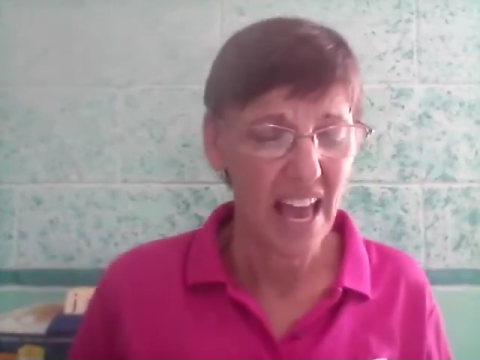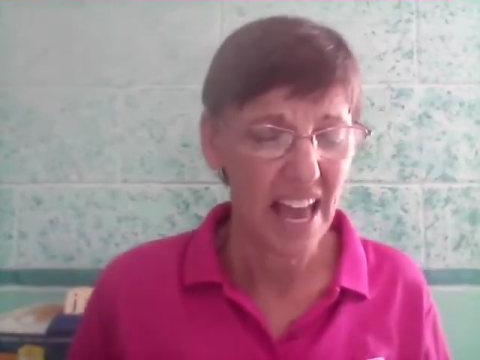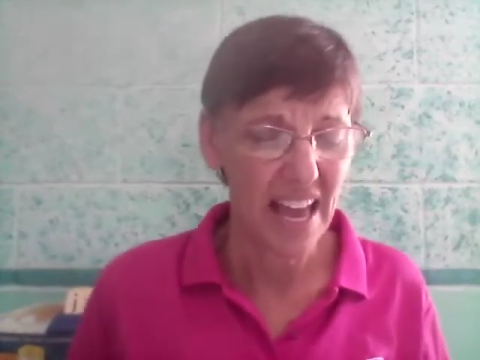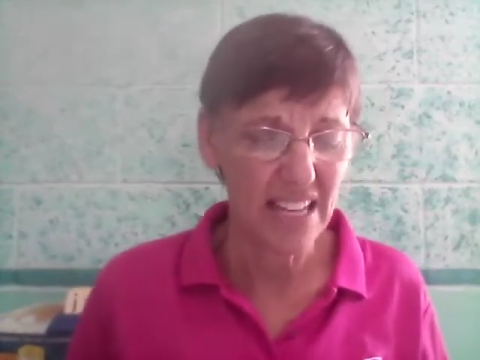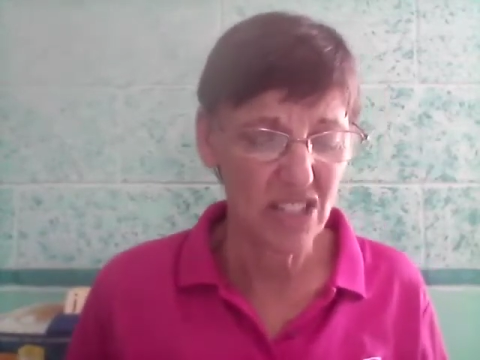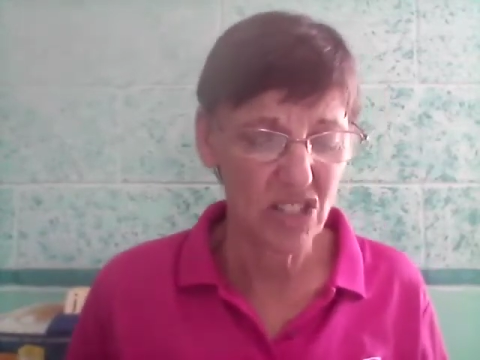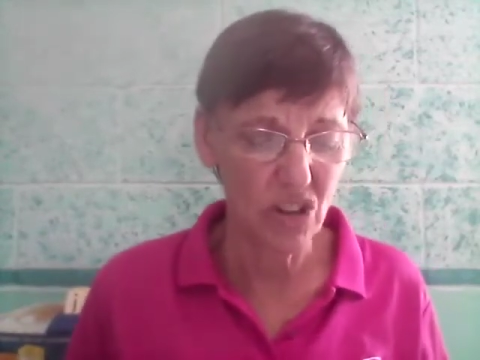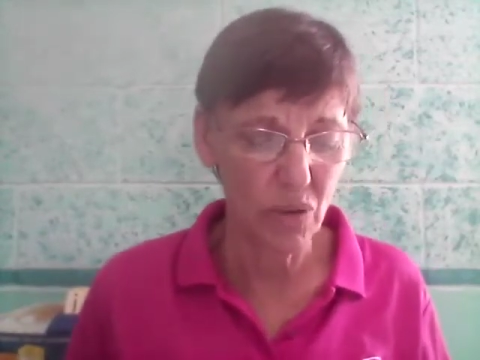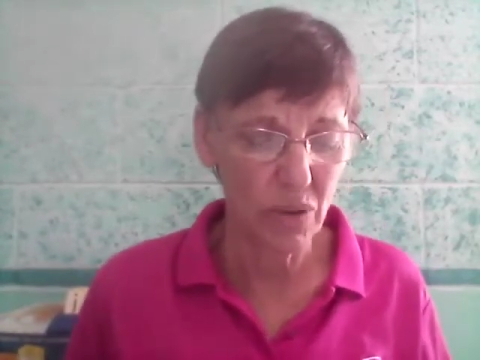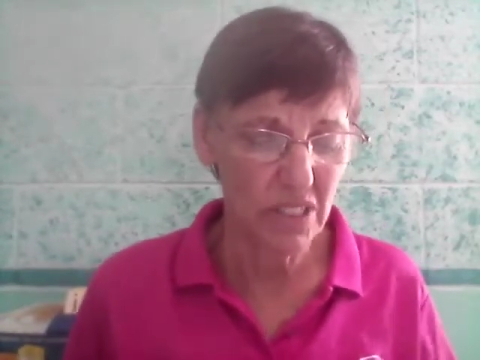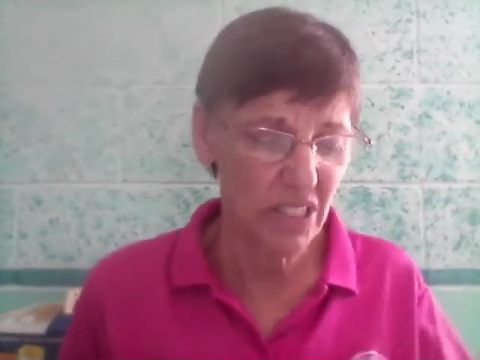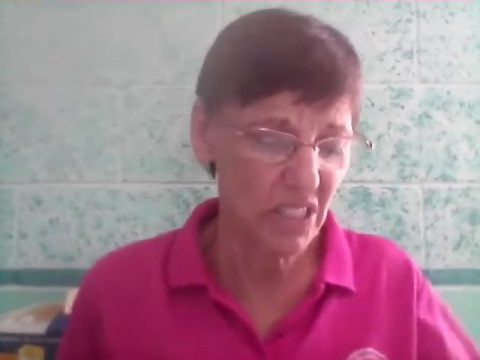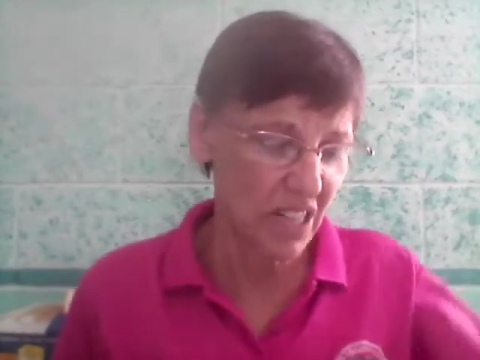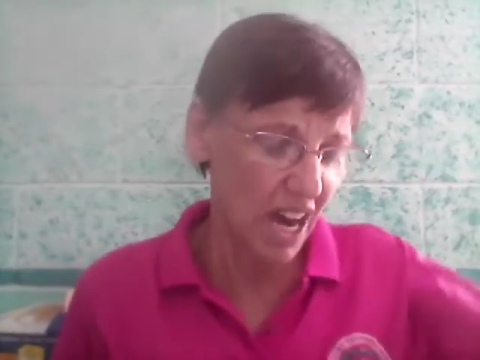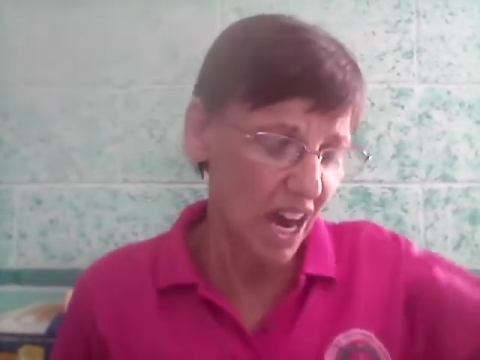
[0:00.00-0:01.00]
And so
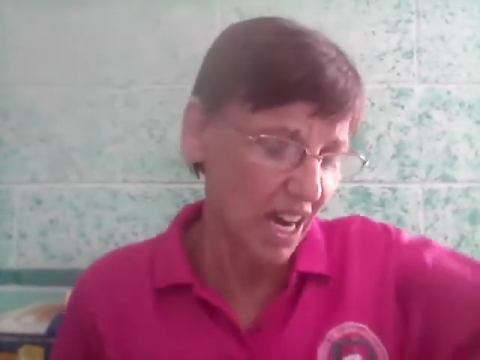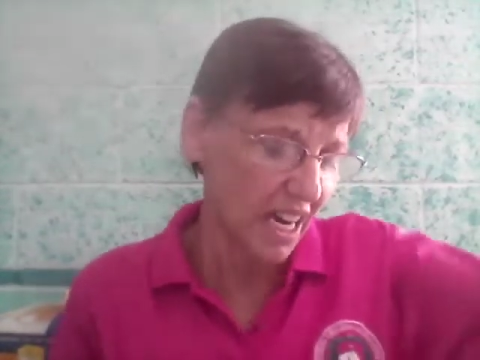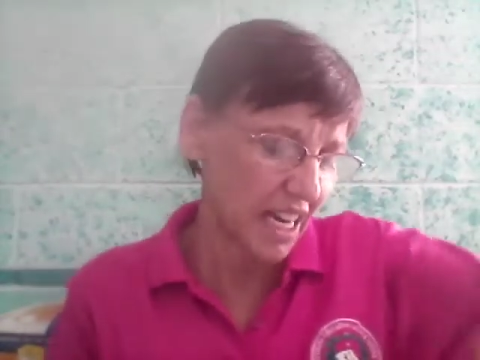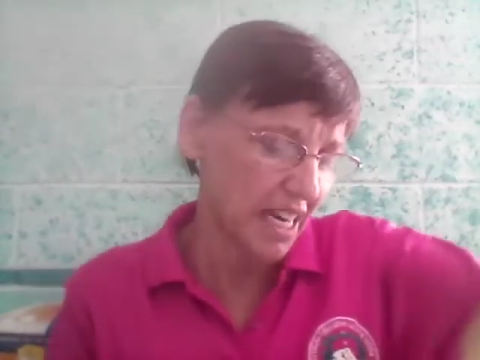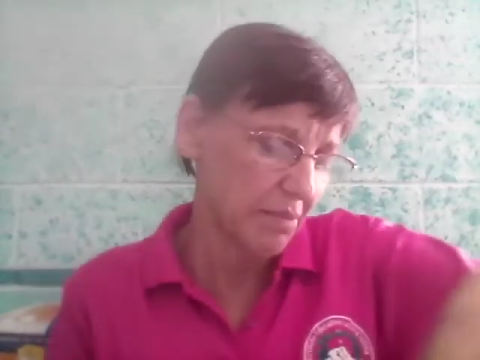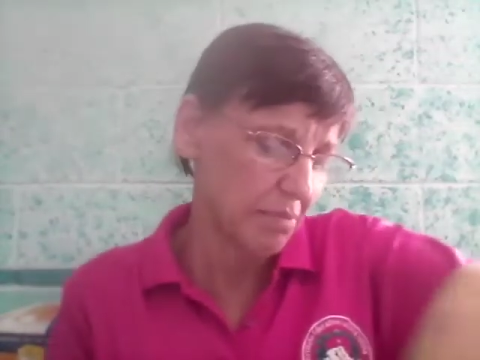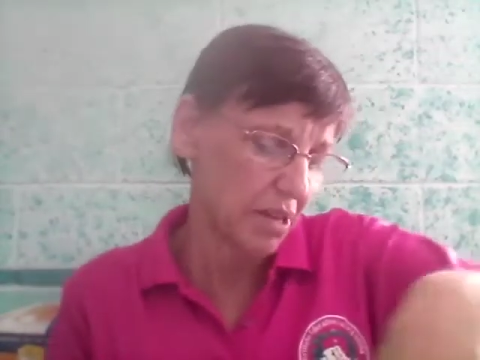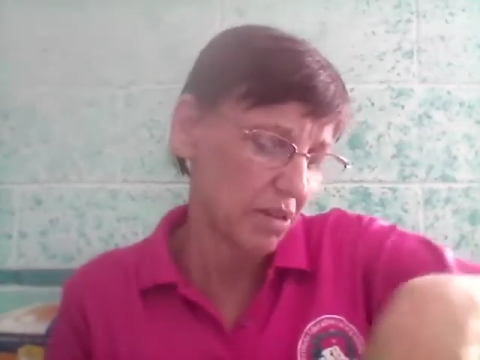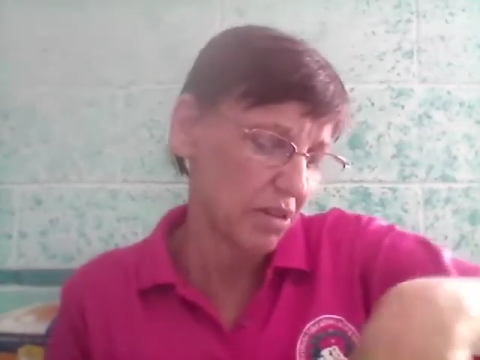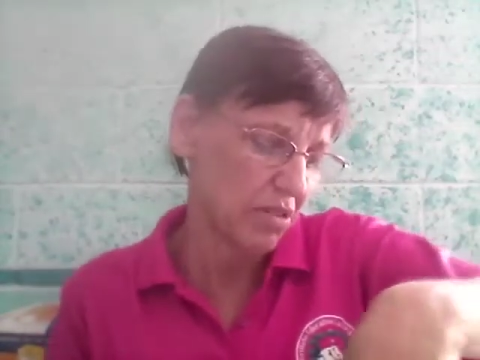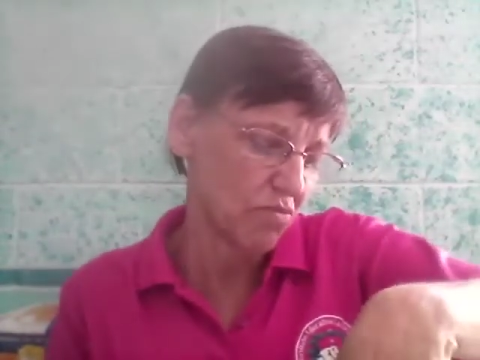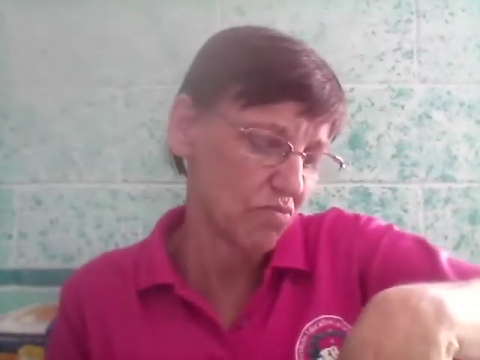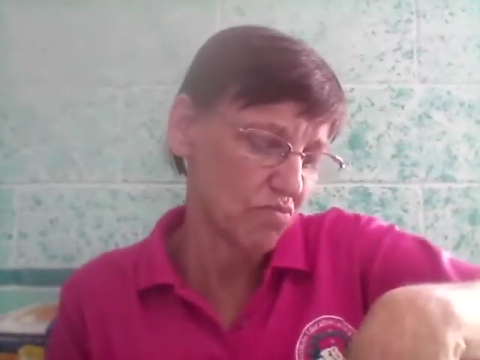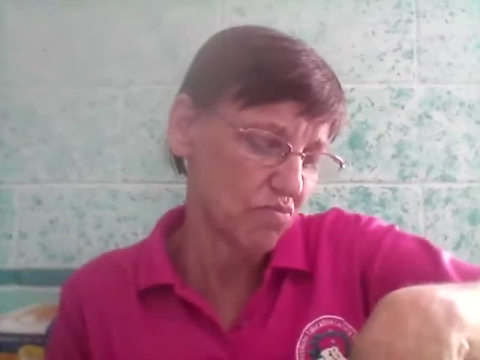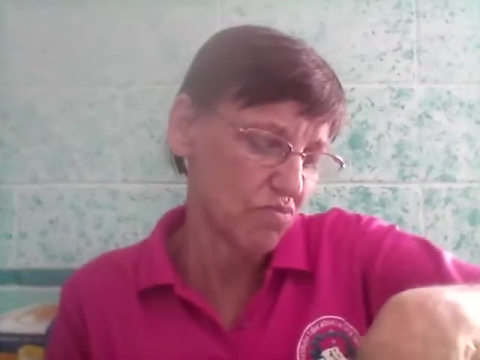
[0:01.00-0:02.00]
it's not going to
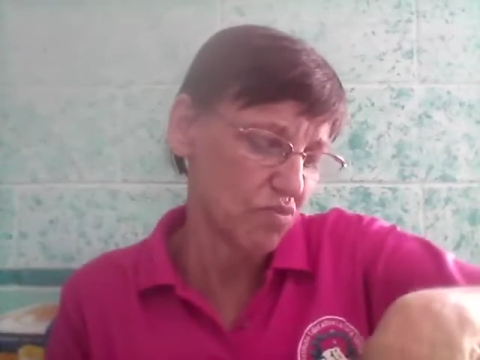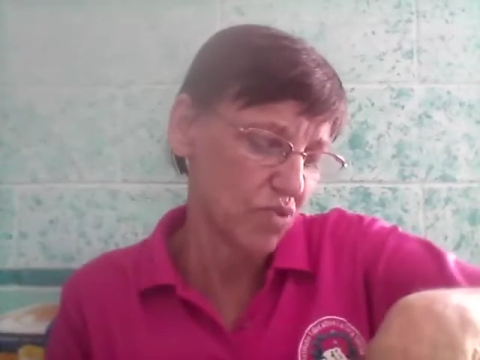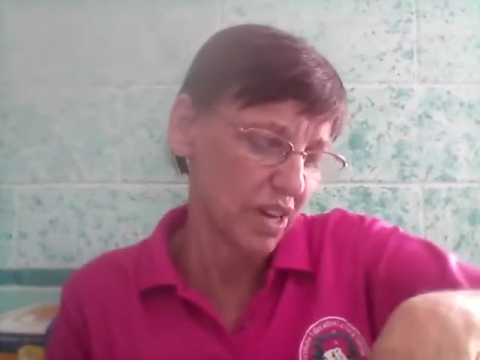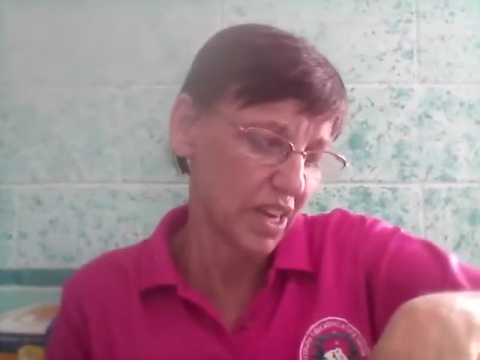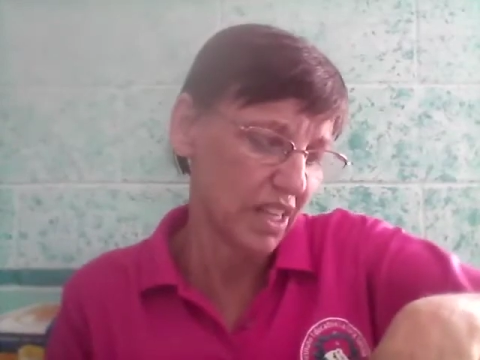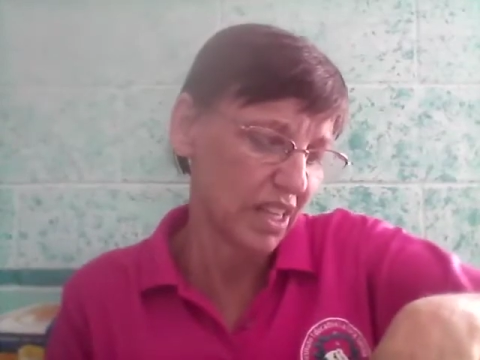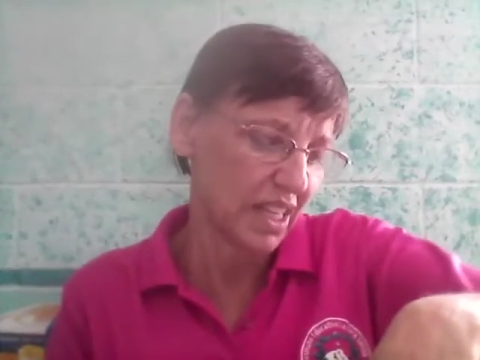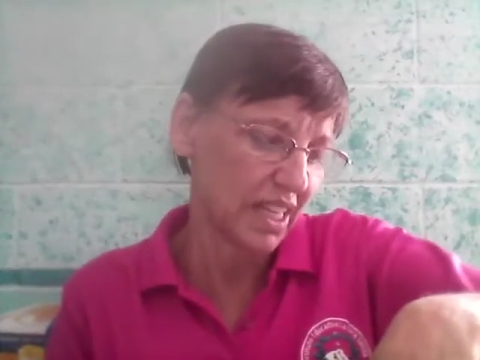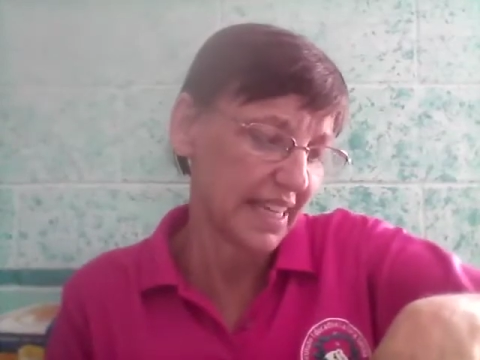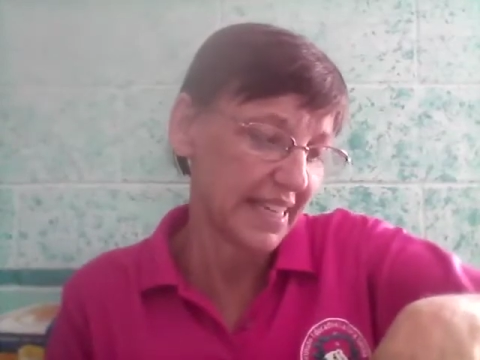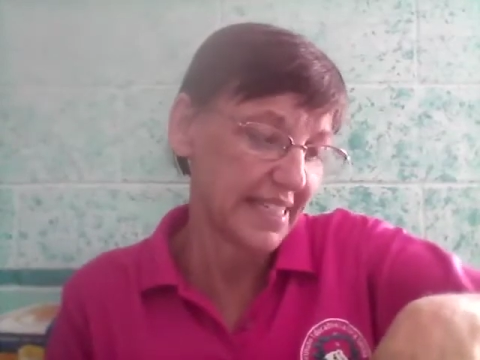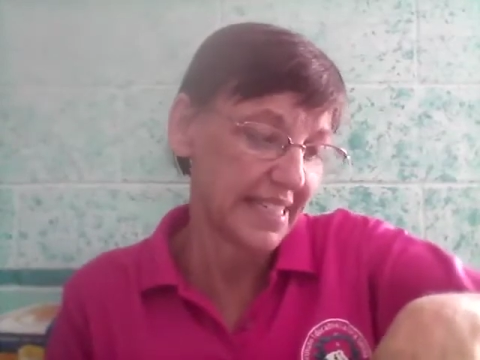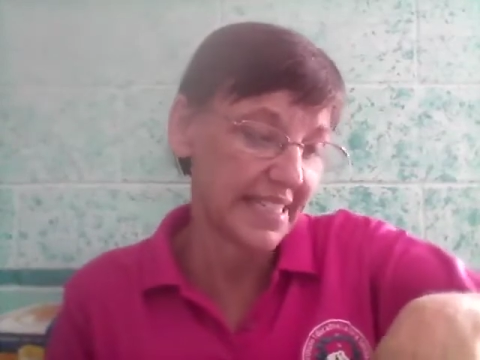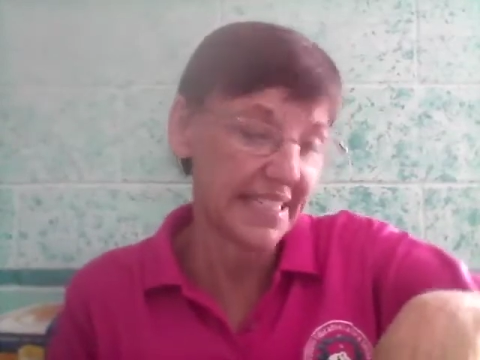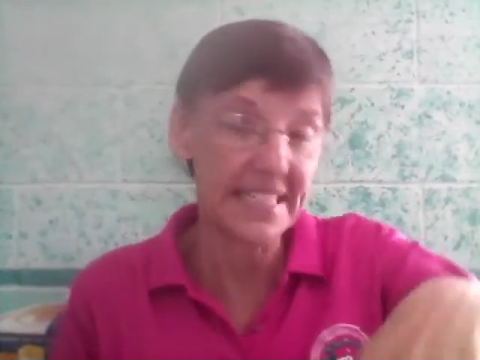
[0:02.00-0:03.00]
be real
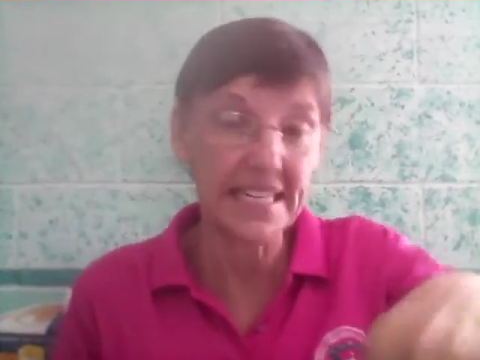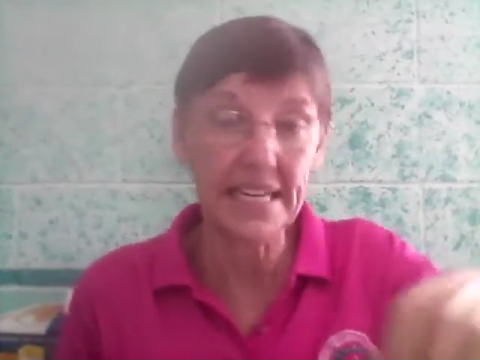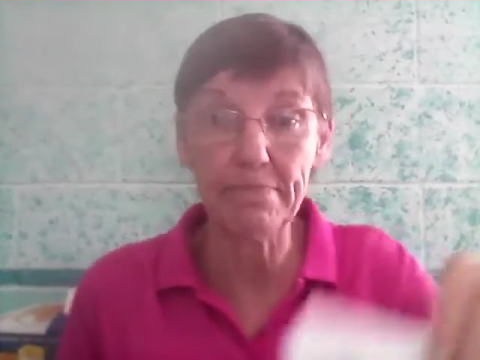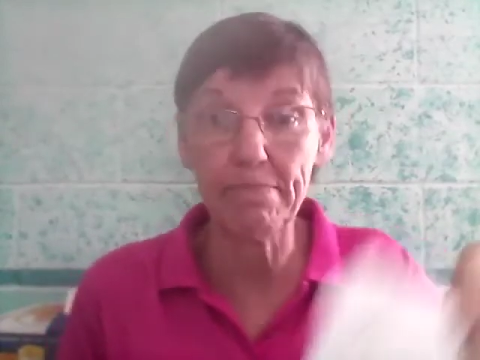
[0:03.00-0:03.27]
easy to see.